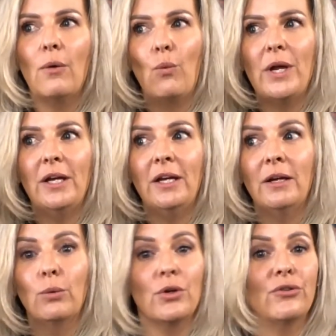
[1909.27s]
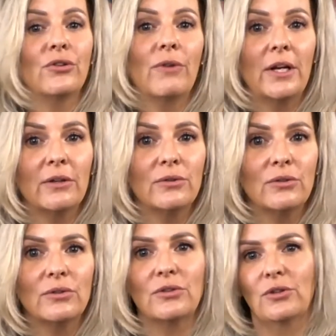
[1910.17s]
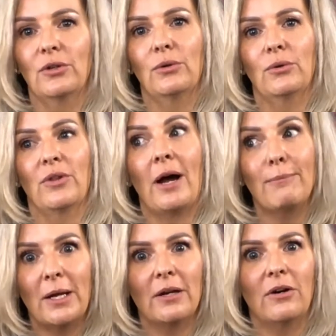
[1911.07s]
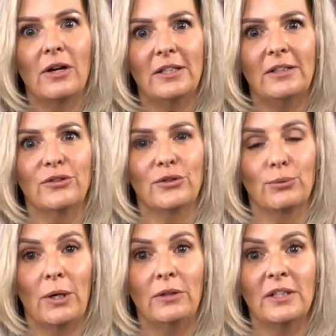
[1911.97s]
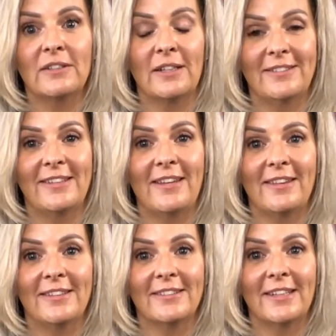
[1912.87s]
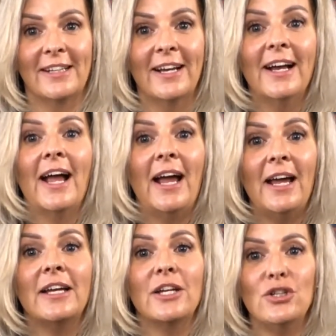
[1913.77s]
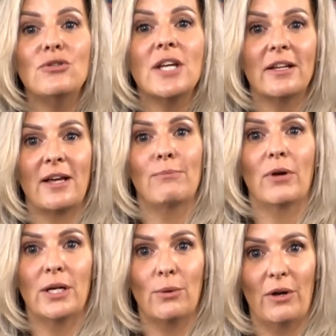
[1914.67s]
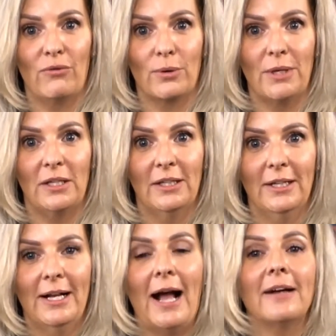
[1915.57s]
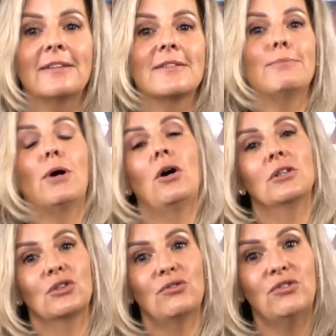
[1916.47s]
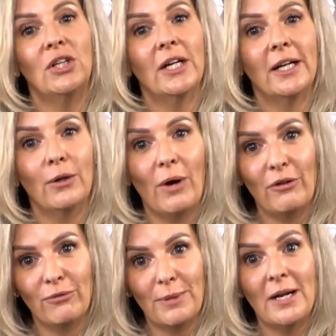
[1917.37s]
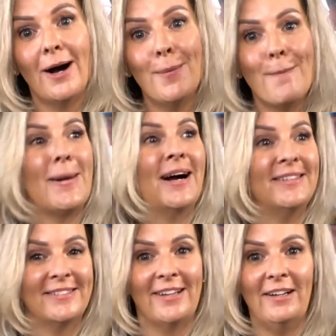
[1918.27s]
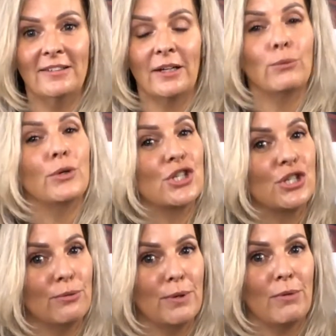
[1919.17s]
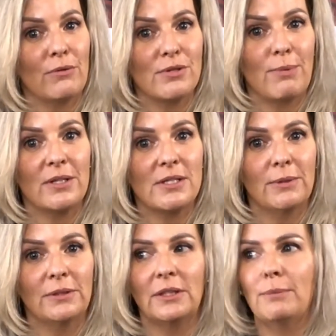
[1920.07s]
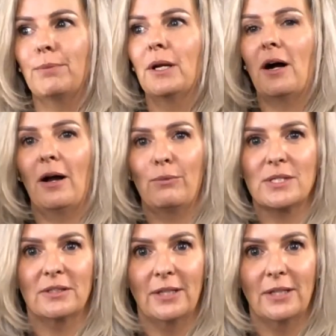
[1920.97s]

We were using radios, so that made it a lot easier as well, because I'd say things like, hey, can you take that breakaway for me? As the ball is flying away from me up my sideline, which should be my responsibility. But I was